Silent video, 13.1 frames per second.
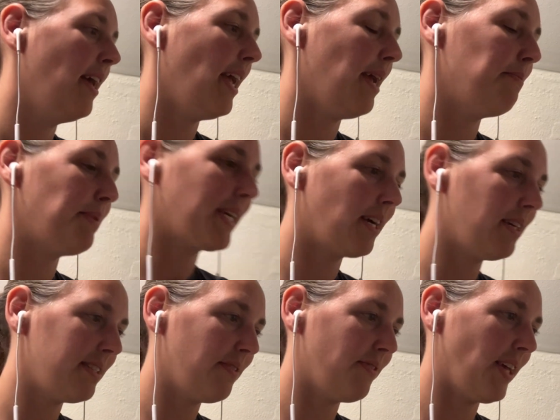And
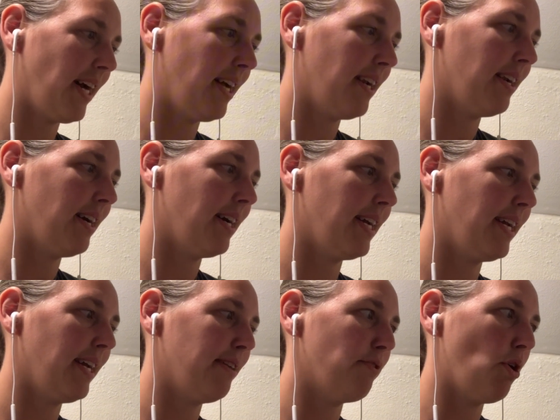because of that, I
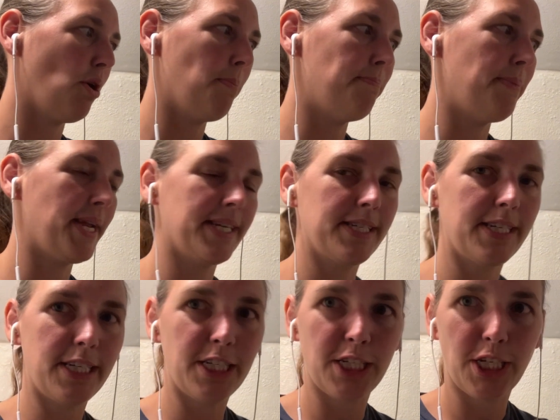have
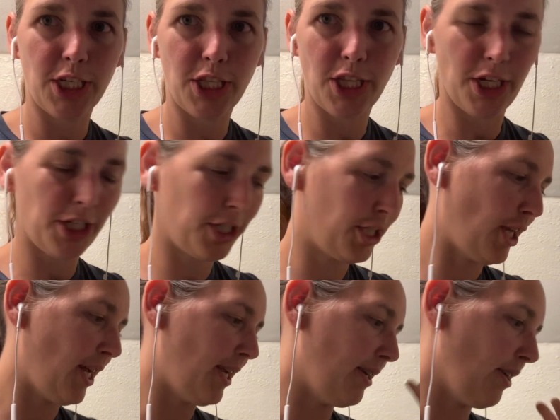abandoned this
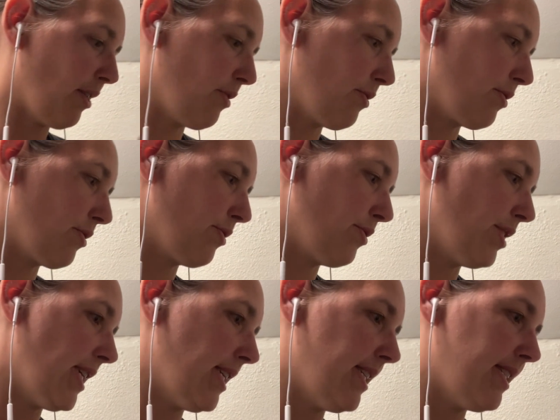and
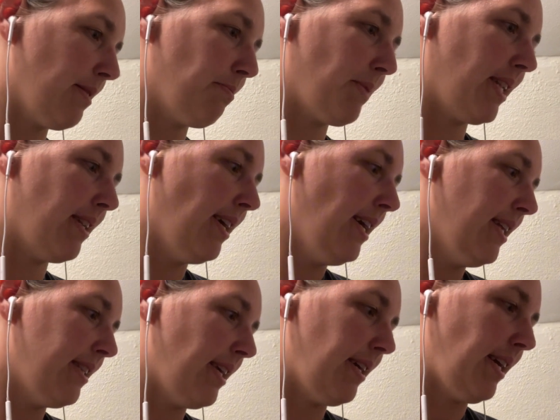created something
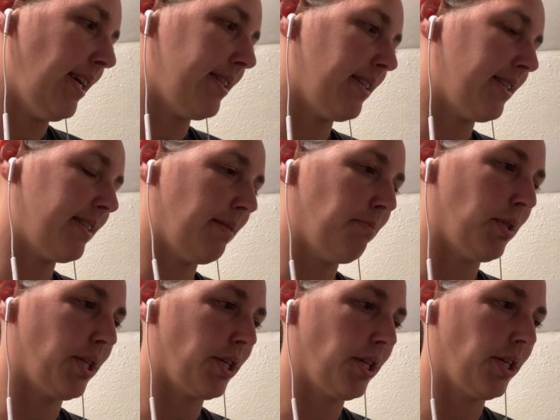that has a
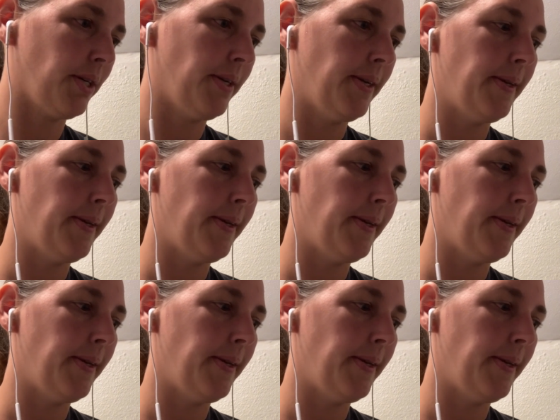similar